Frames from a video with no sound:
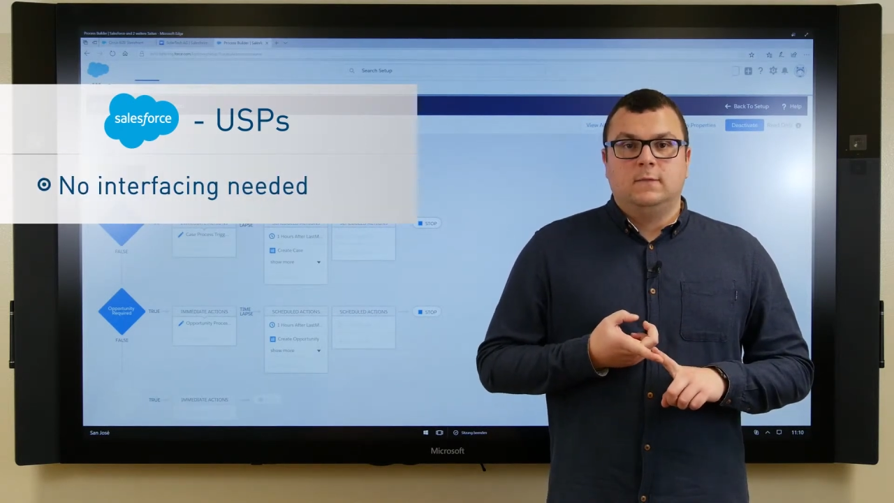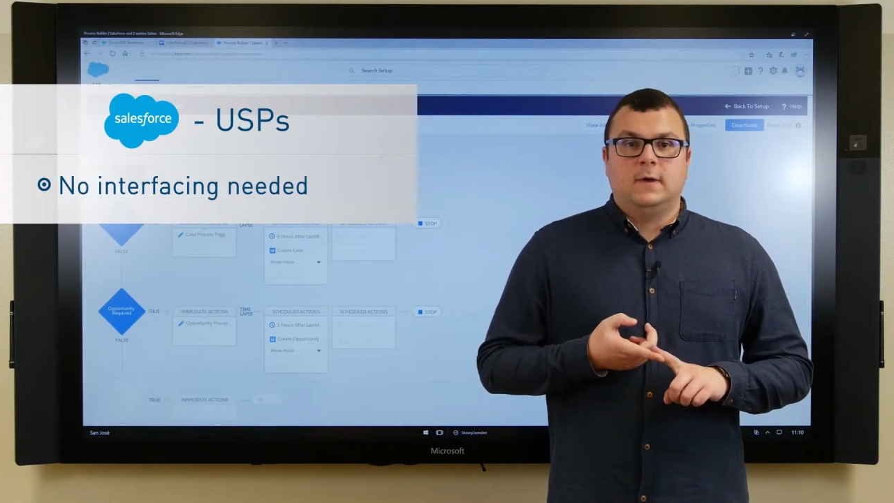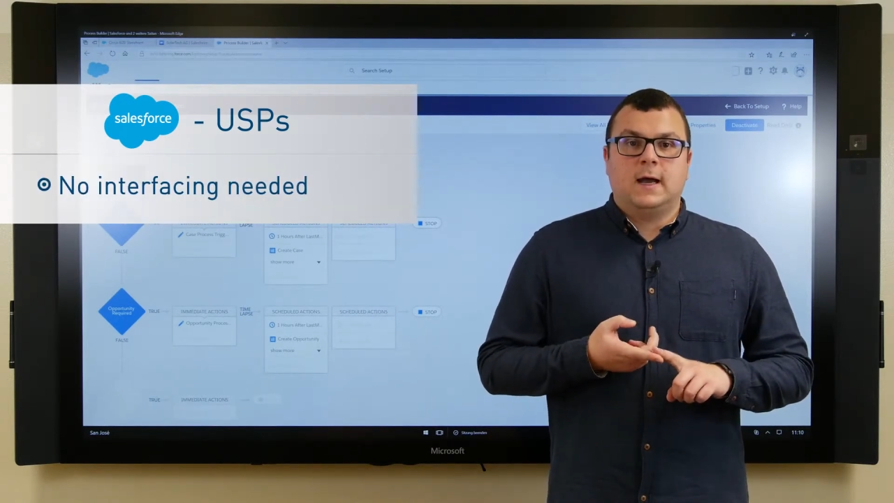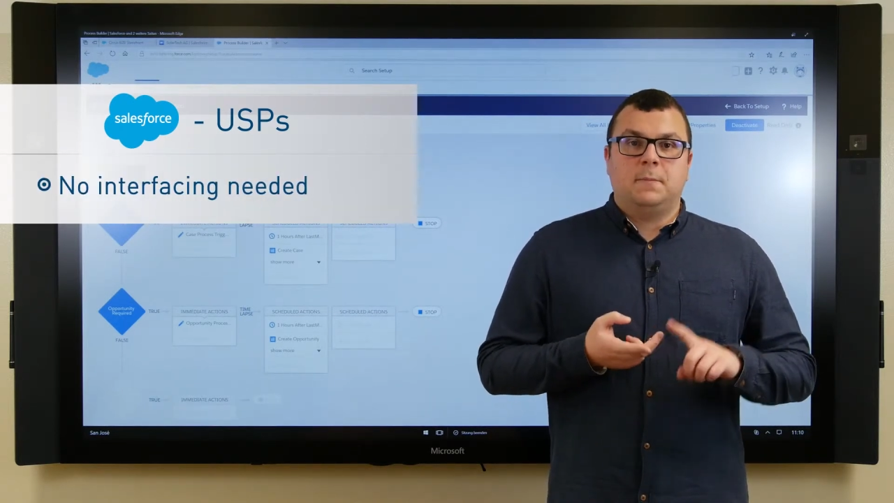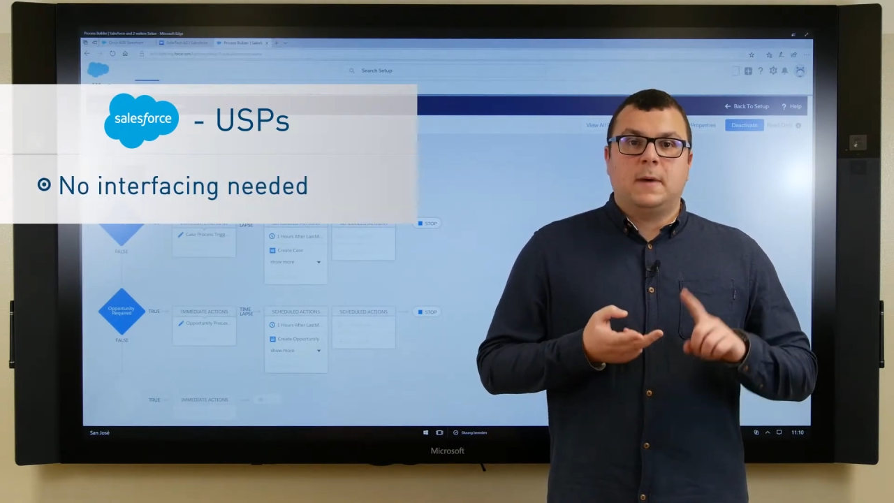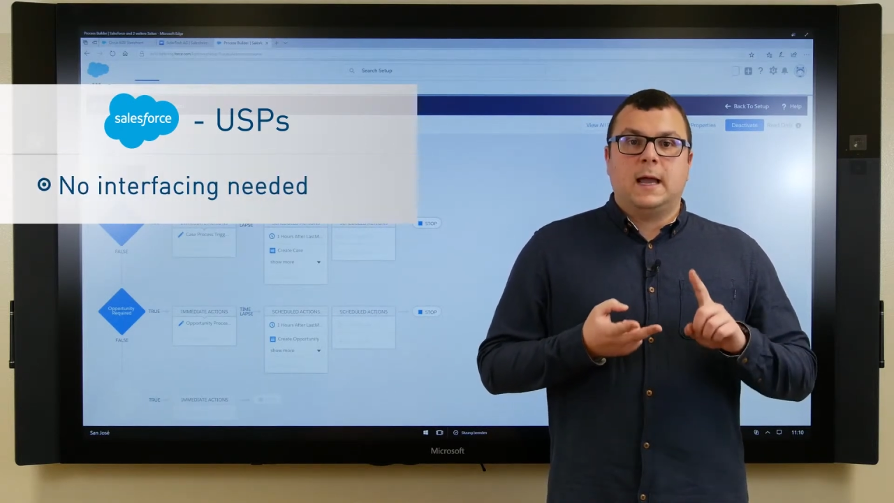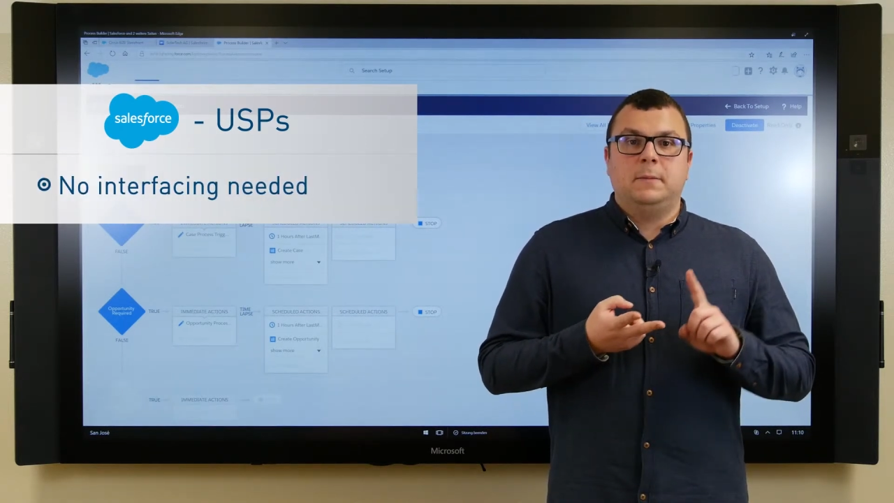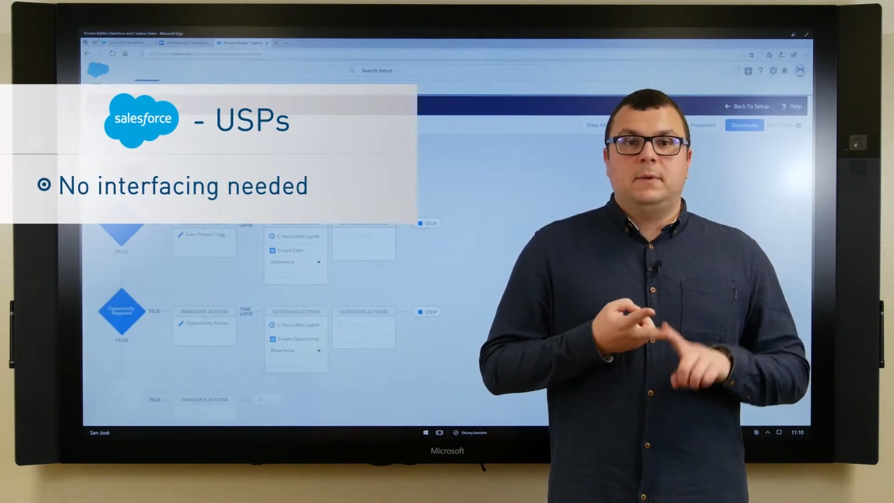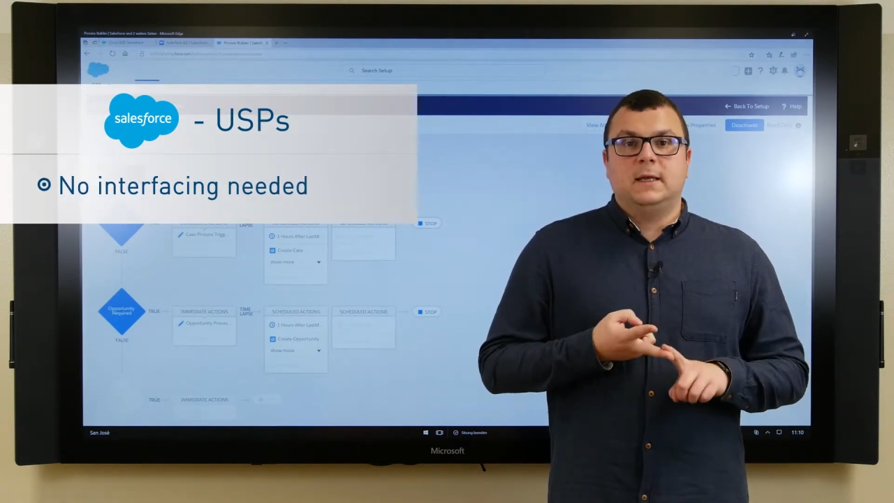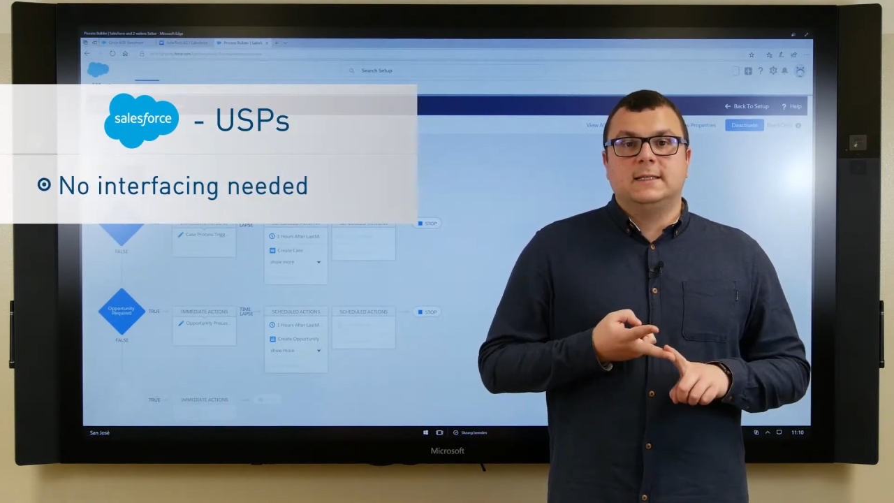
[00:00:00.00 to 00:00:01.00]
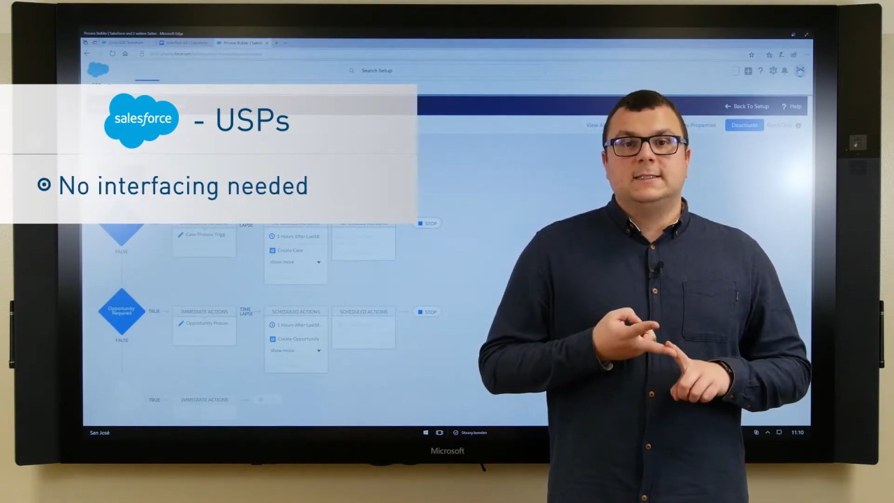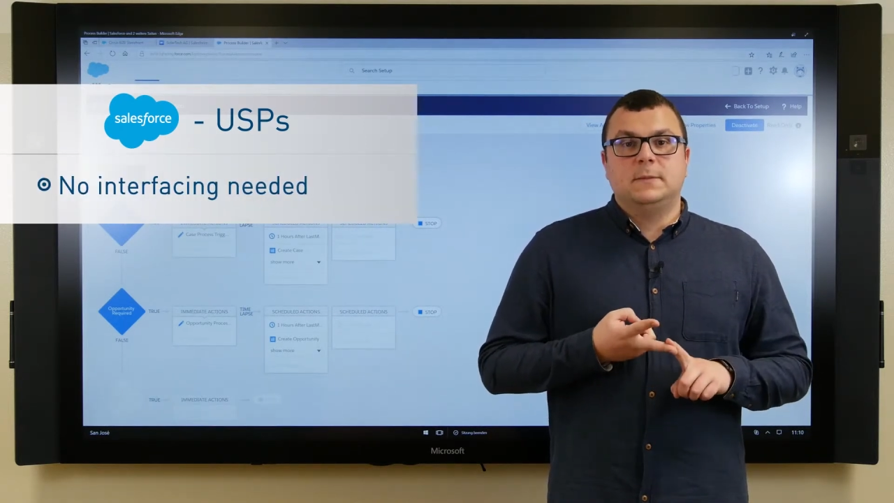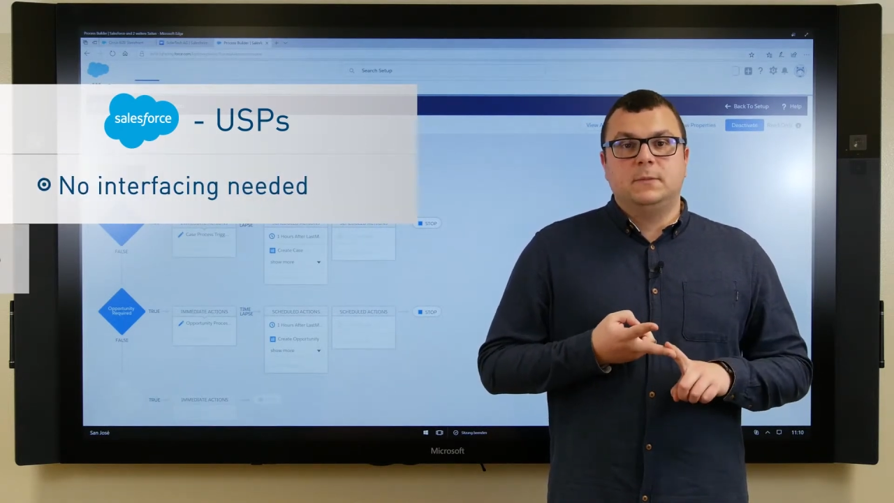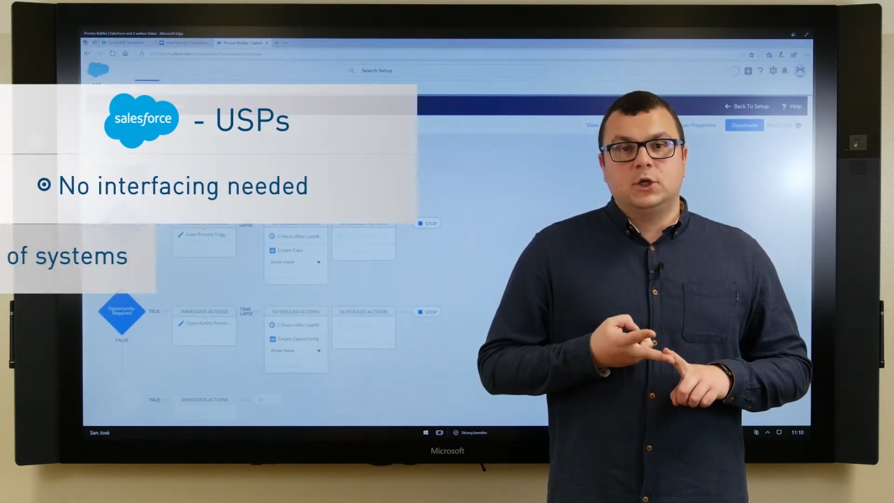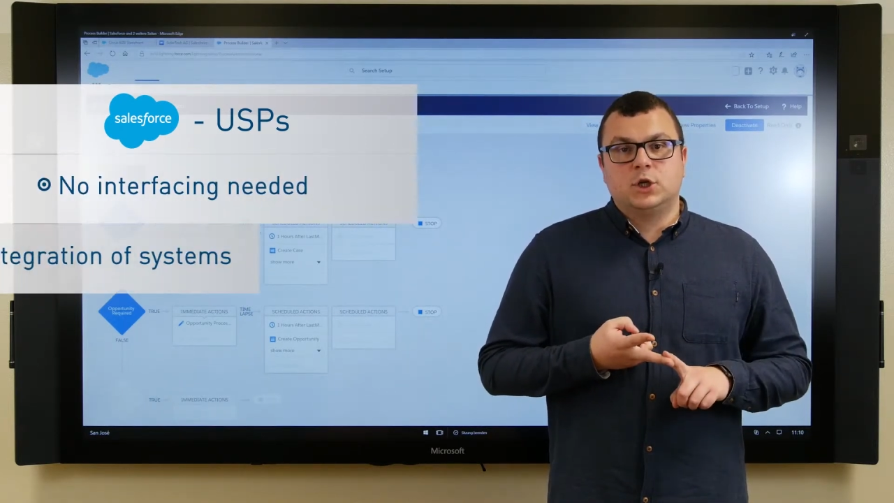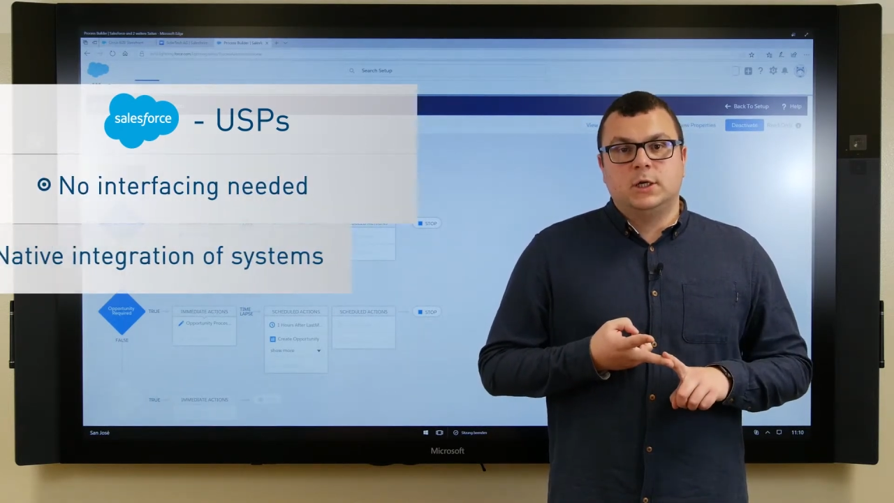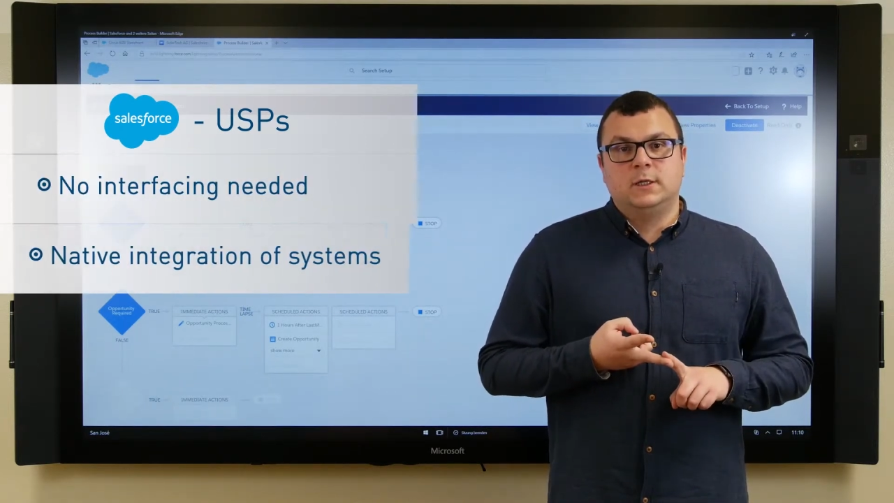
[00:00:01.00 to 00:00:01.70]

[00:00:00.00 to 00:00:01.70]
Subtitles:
We get a look at all of an online